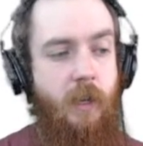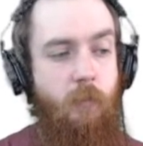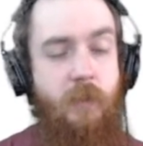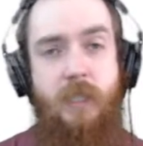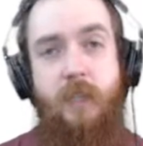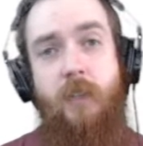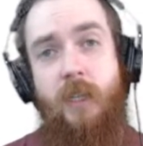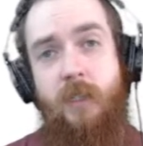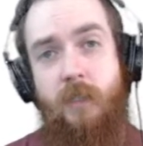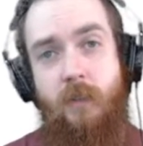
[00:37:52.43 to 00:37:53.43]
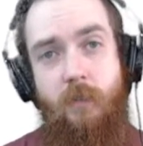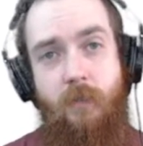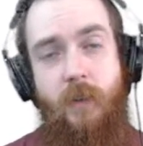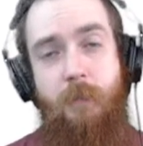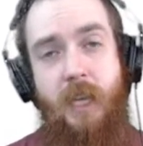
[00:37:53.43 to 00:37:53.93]
resilience
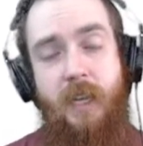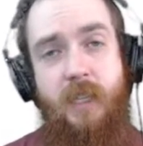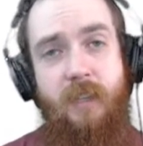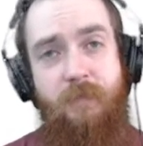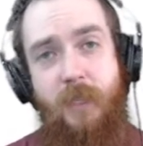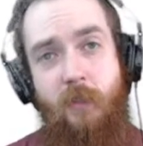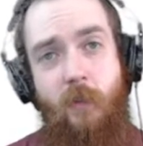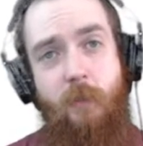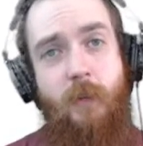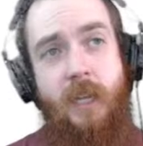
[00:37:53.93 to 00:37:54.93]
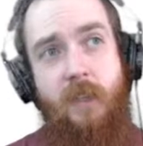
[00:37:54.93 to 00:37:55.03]
from the idea of Bitcoin, right?